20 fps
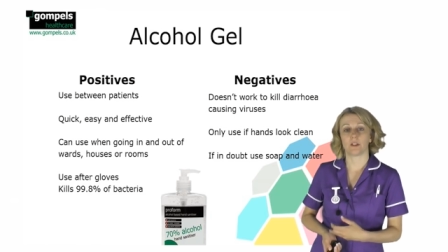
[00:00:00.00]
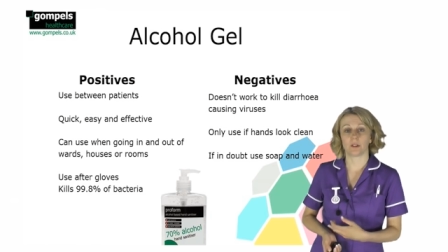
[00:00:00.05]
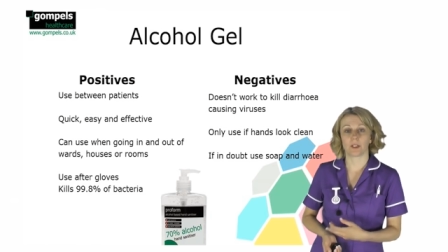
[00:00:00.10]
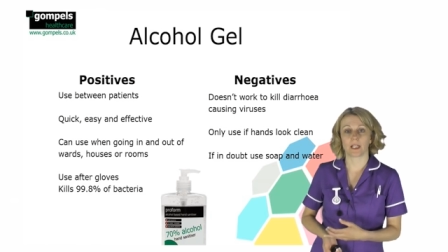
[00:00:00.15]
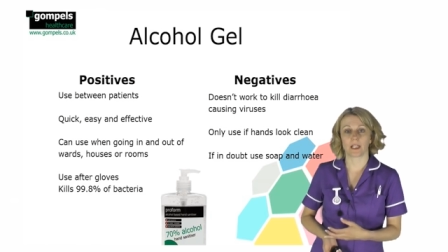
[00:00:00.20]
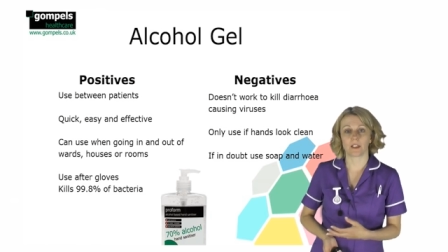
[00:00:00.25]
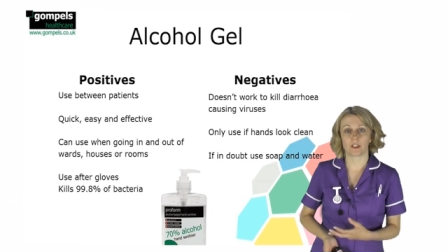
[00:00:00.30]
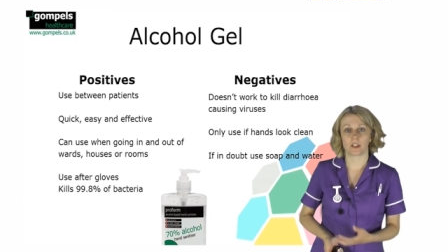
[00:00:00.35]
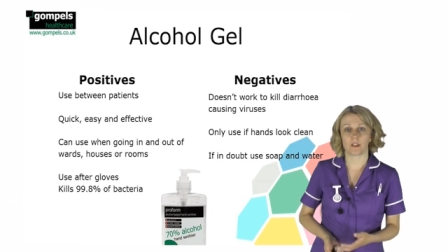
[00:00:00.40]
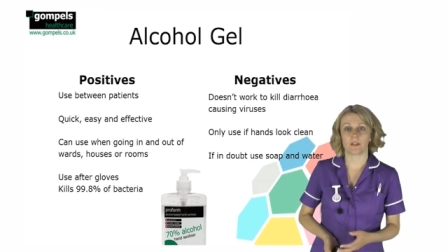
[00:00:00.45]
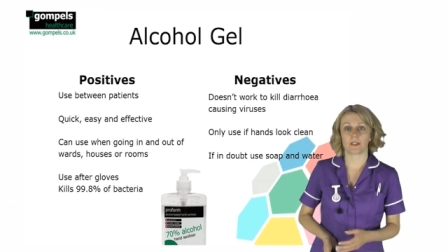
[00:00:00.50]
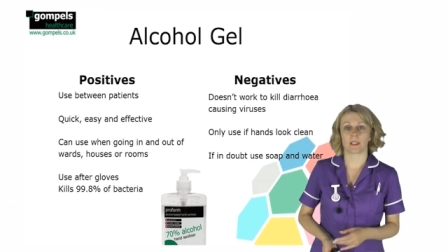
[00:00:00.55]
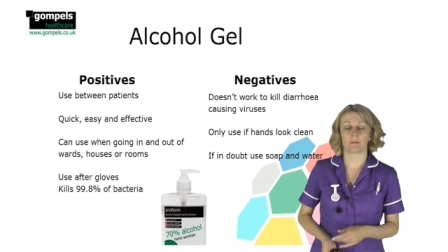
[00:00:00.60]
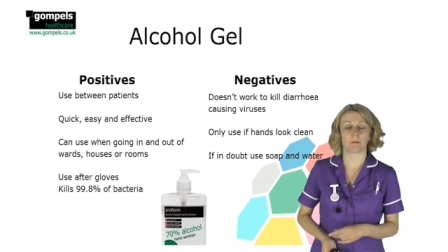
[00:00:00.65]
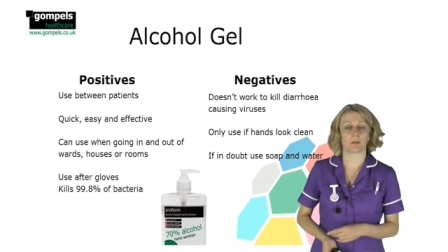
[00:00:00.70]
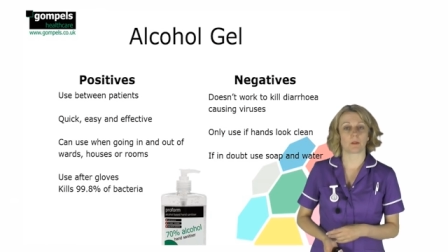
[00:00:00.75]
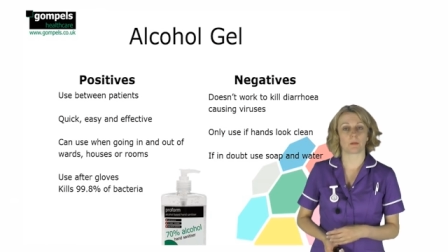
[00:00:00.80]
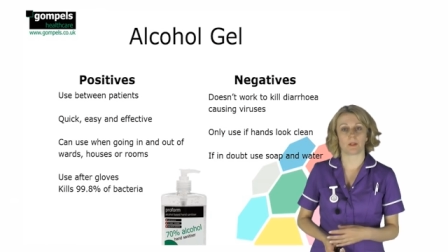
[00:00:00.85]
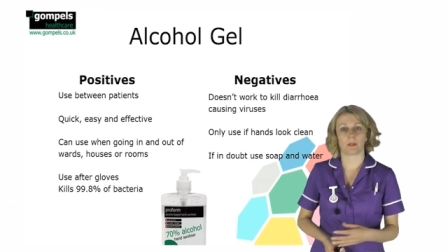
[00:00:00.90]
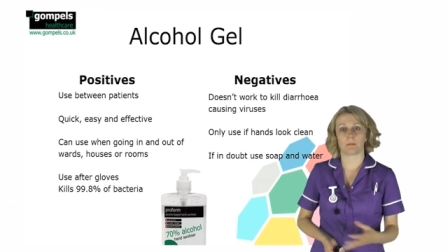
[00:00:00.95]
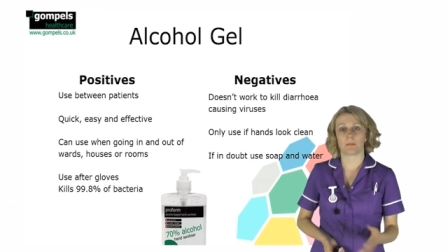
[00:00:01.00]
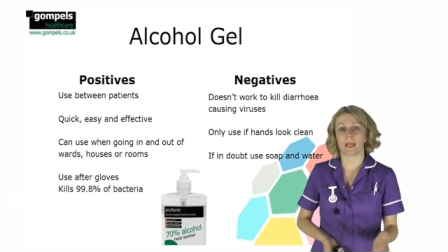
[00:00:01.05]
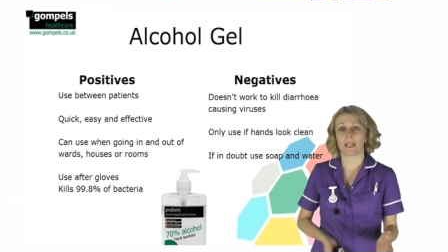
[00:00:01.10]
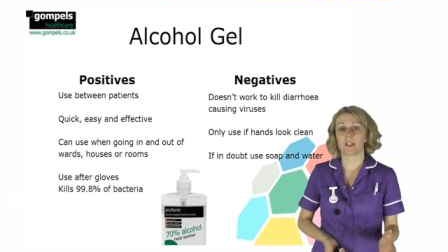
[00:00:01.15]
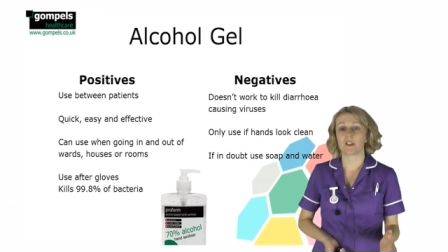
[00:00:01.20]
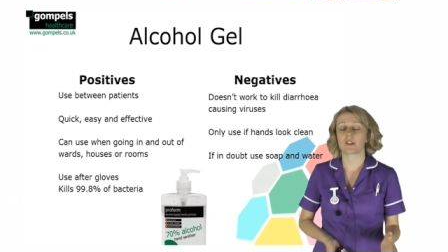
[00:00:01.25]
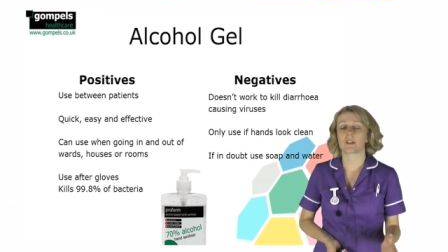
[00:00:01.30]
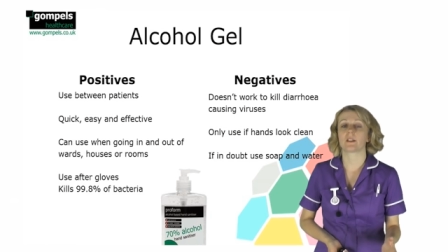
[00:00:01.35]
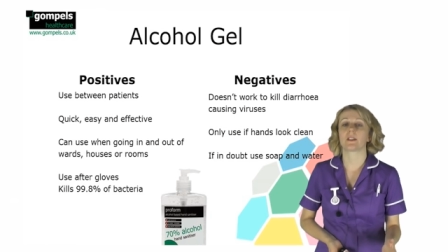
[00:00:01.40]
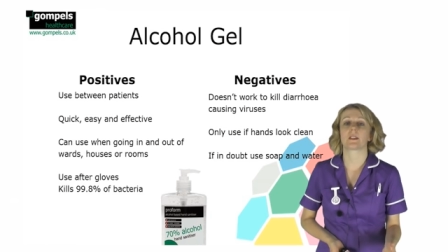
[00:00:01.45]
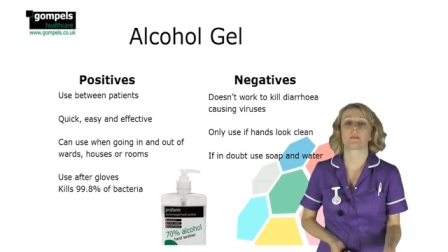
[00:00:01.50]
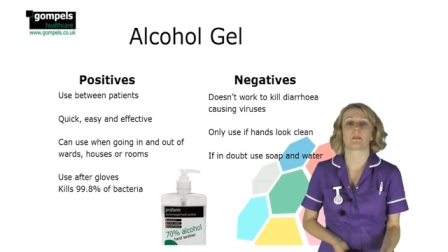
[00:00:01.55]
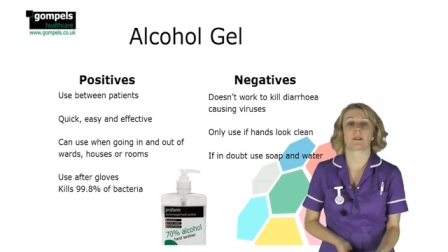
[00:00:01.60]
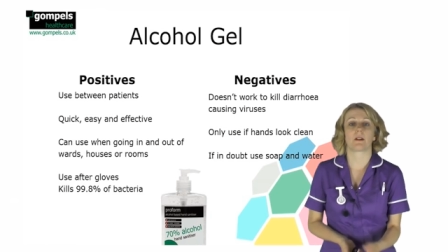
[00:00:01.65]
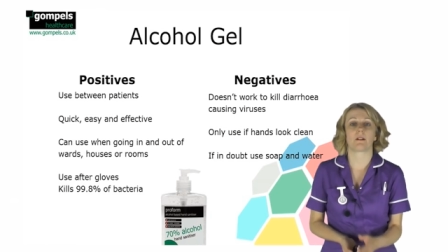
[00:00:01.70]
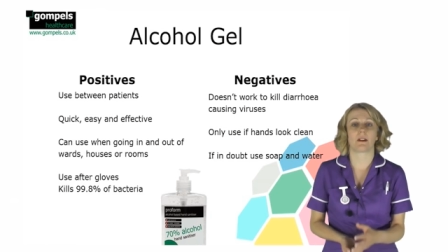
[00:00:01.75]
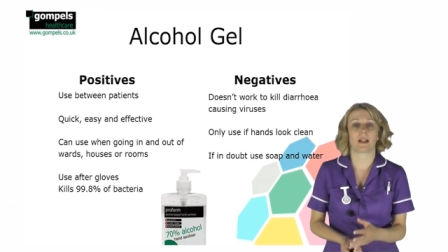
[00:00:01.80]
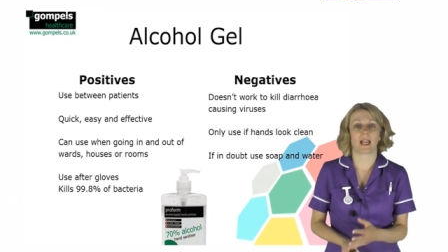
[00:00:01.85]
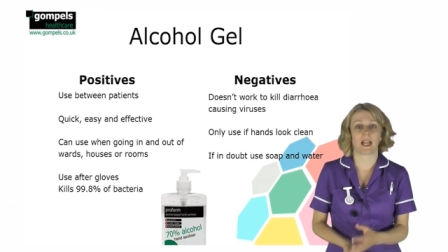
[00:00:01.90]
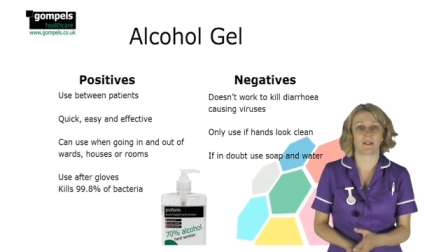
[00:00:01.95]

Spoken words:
you can use it between patients without